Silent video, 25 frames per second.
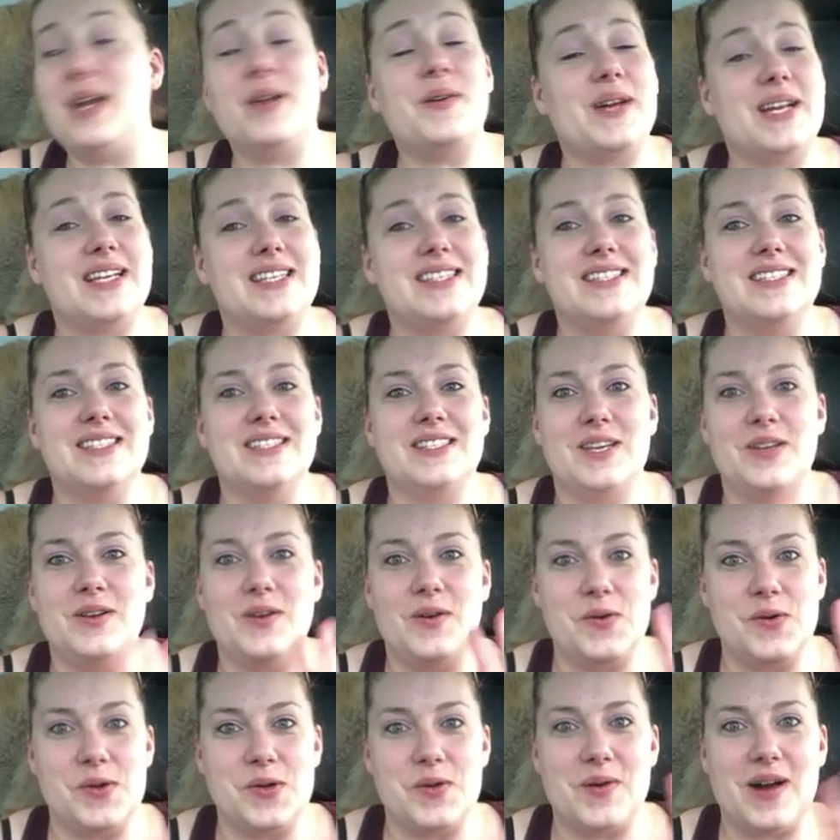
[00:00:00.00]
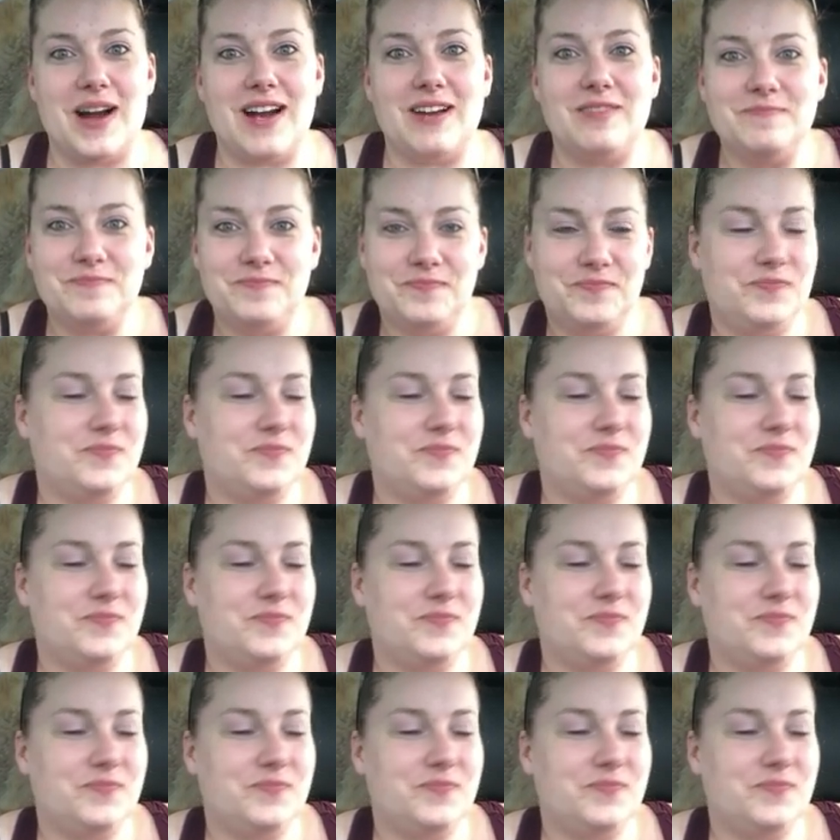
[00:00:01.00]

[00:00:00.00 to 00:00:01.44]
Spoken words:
anyways, you know who you are.